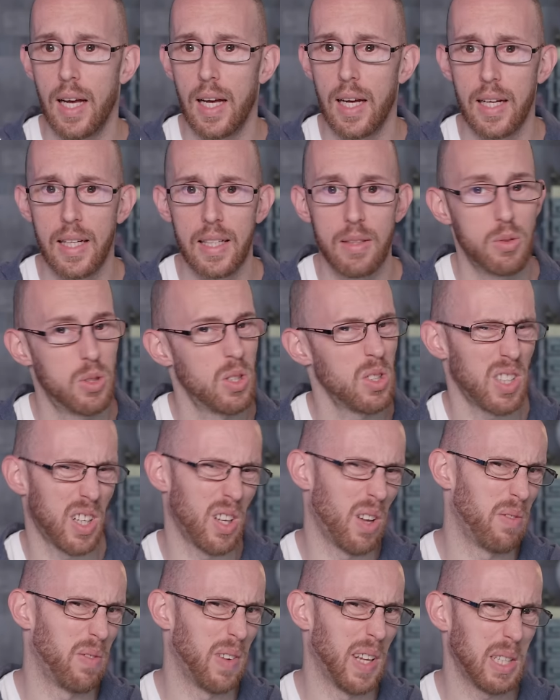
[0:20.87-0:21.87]
Uh, it was just
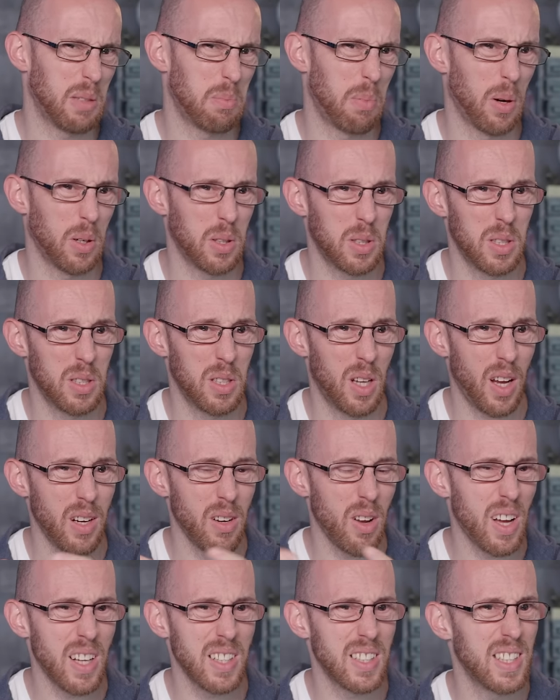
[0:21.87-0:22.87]
a lot of flexbox and,
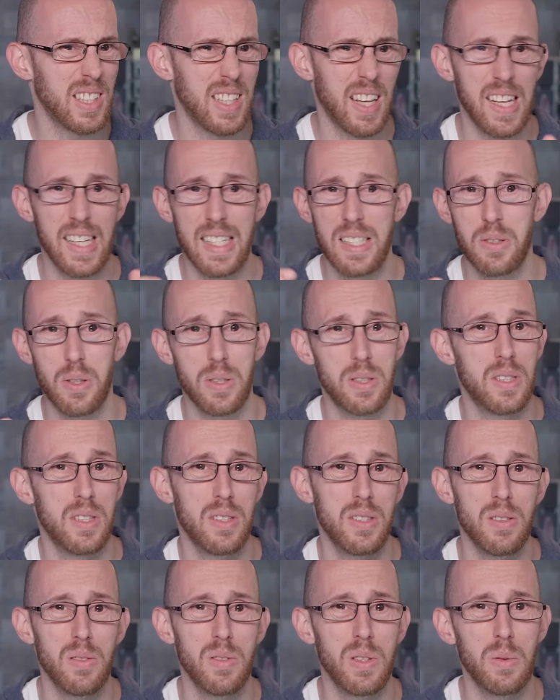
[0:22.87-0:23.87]
not actually that
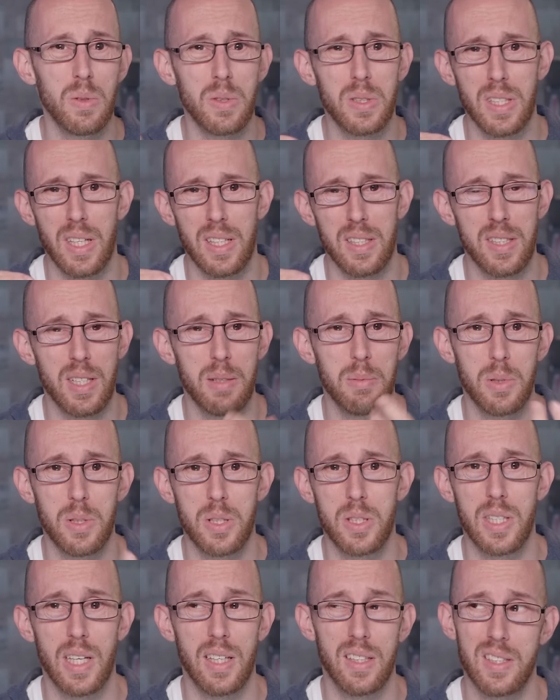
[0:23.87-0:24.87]
interesting. There's no, there wasn't actually a
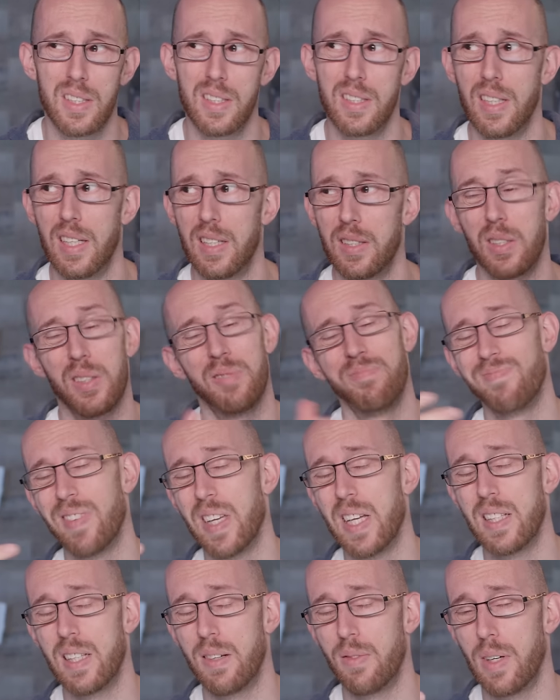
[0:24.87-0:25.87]
bunch of challenges in there, so it
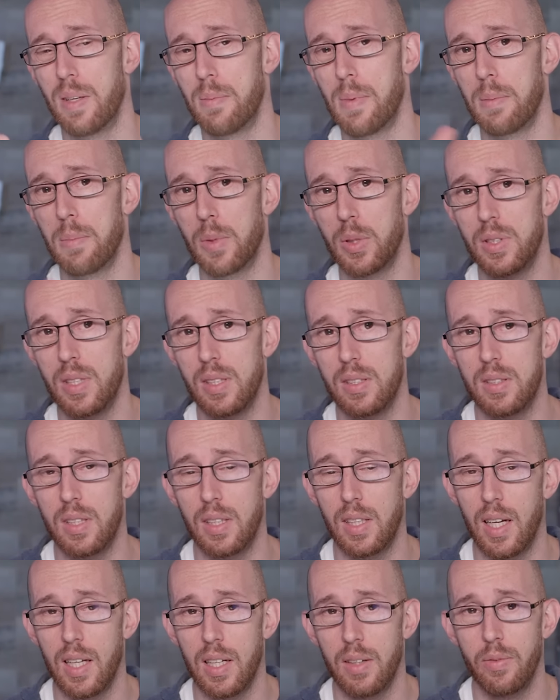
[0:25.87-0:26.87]
didn't really make much sense
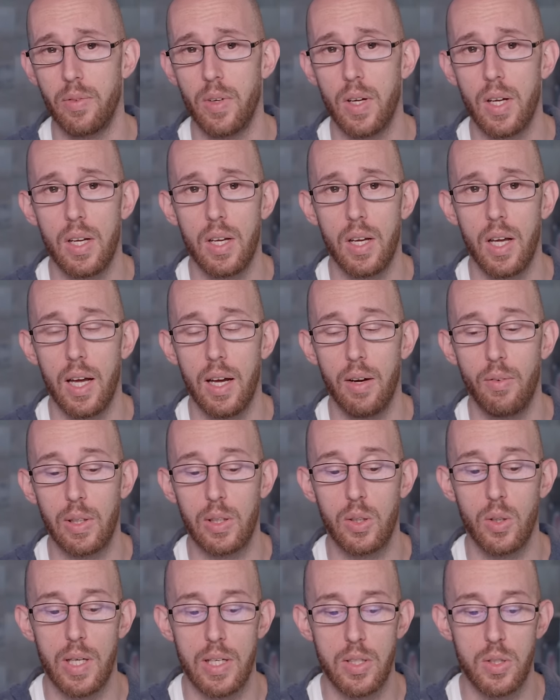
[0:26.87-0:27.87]
to kind of uh,
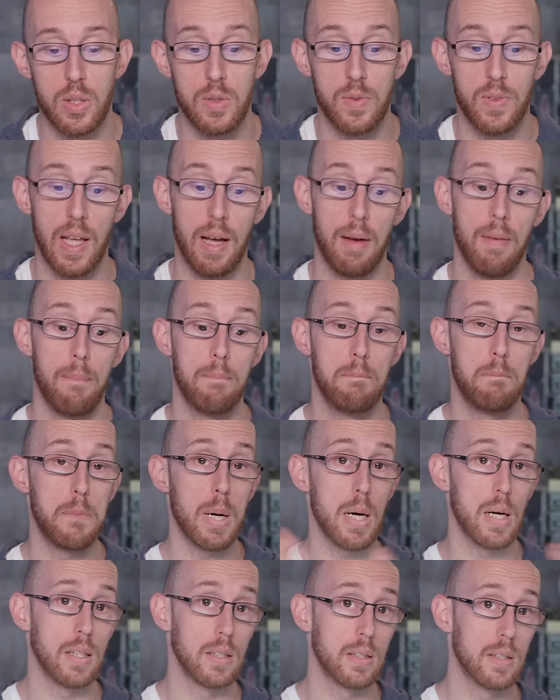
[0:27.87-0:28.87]
record entries for that.
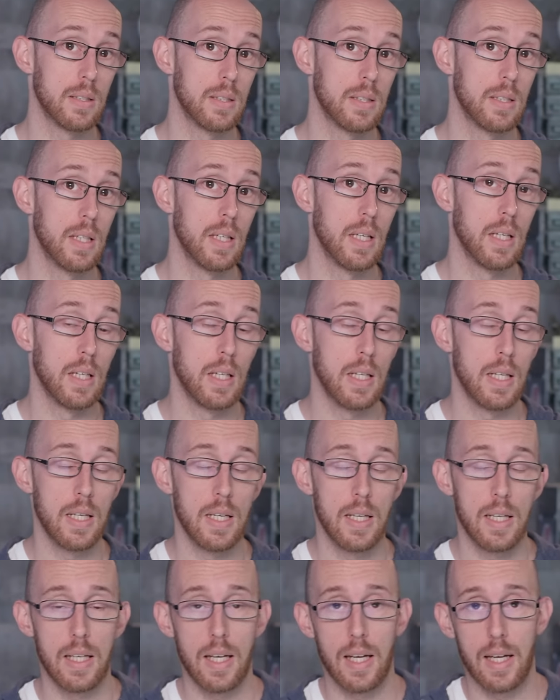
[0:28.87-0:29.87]
But
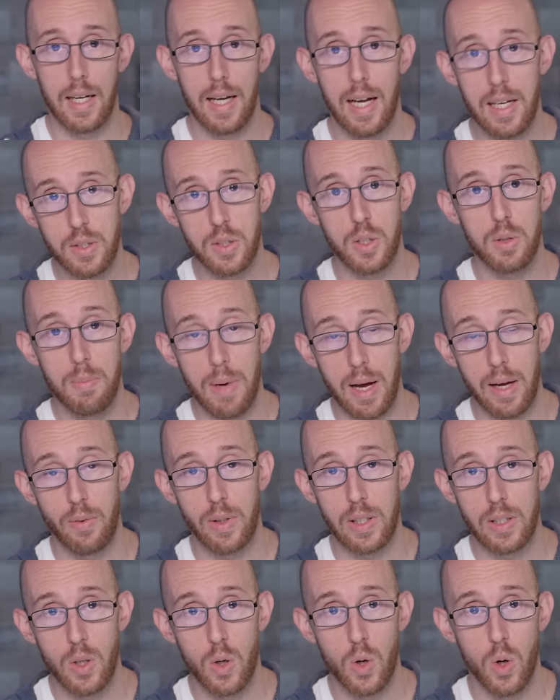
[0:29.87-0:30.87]
as you might
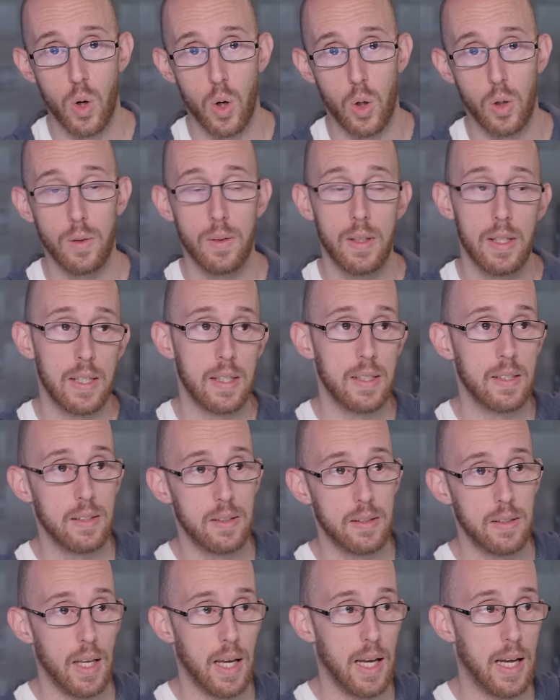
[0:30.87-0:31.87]
recall,
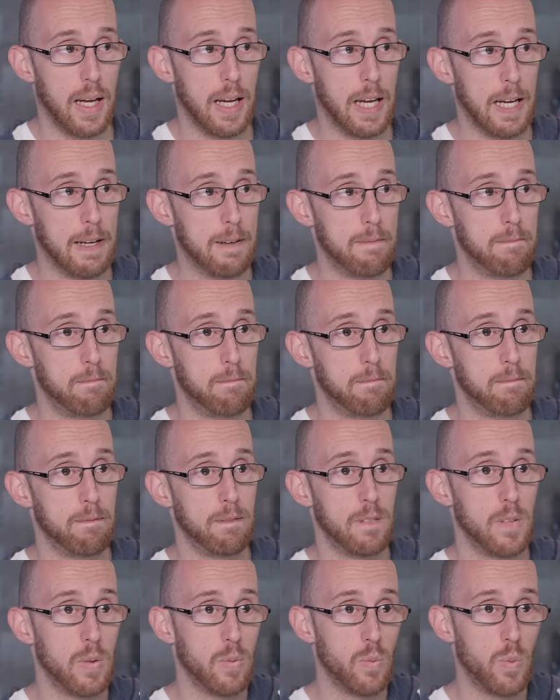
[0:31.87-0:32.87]
um,
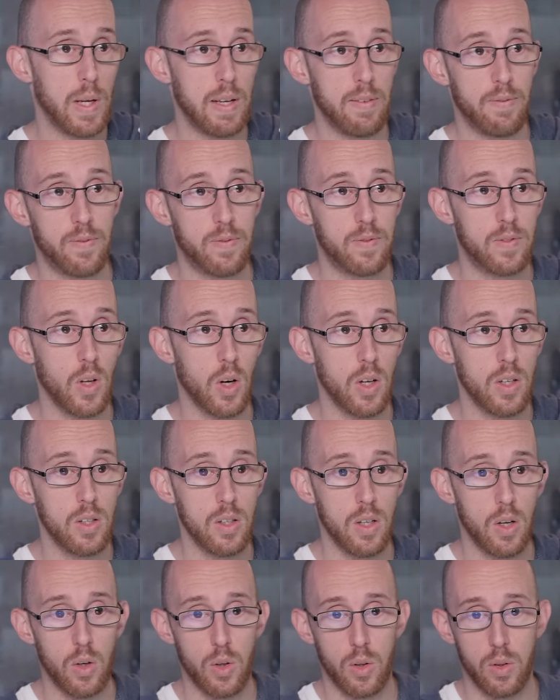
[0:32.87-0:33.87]
we've
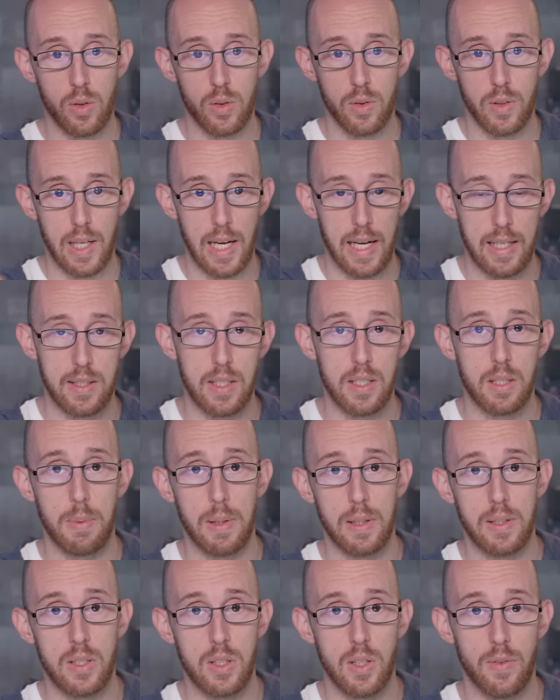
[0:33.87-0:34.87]
done all the
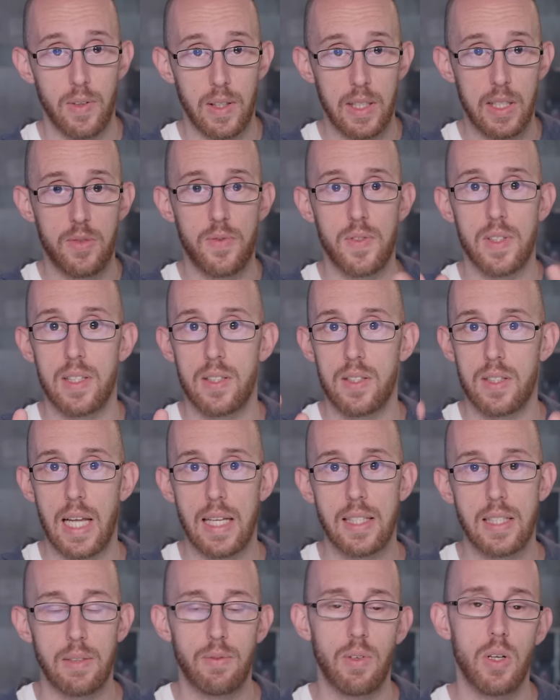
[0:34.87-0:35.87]
accessibility stuff, at least for the
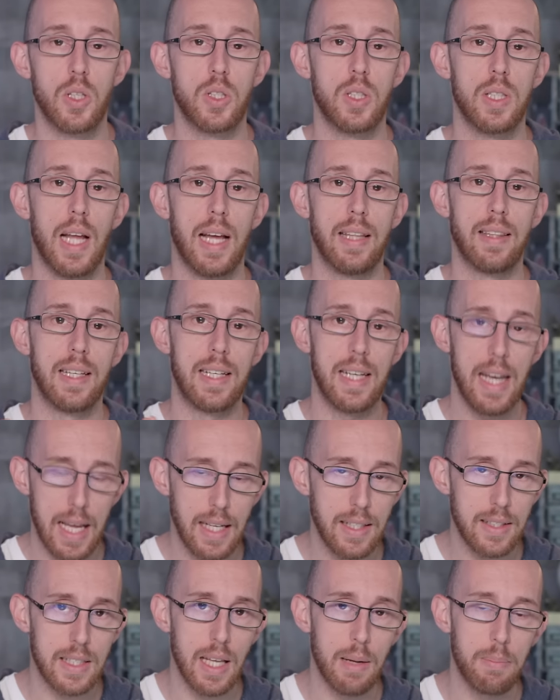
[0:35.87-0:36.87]
static version, and the
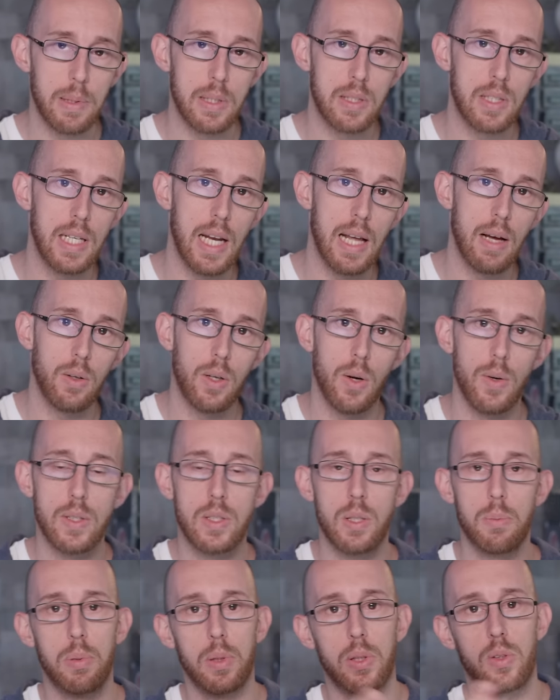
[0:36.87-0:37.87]
next step is to now go
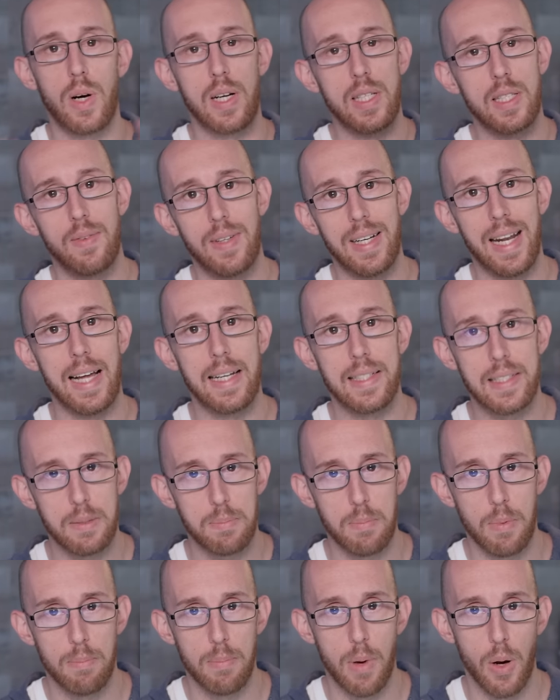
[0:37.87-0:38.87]
into progressive
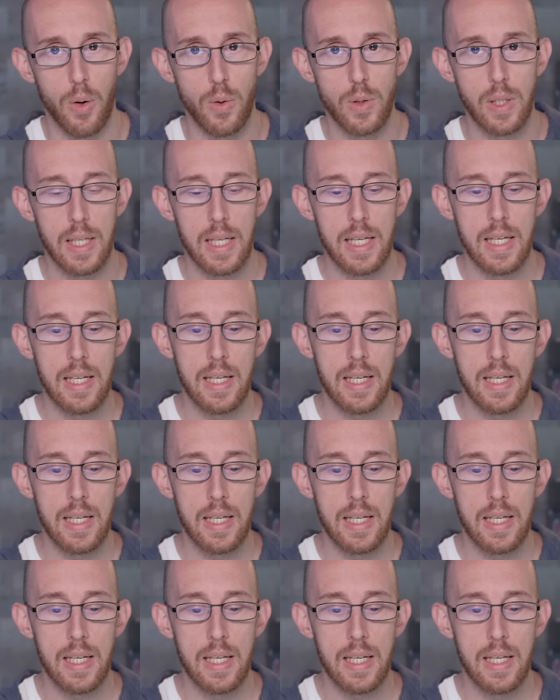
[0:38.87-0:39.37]
enhancement mode.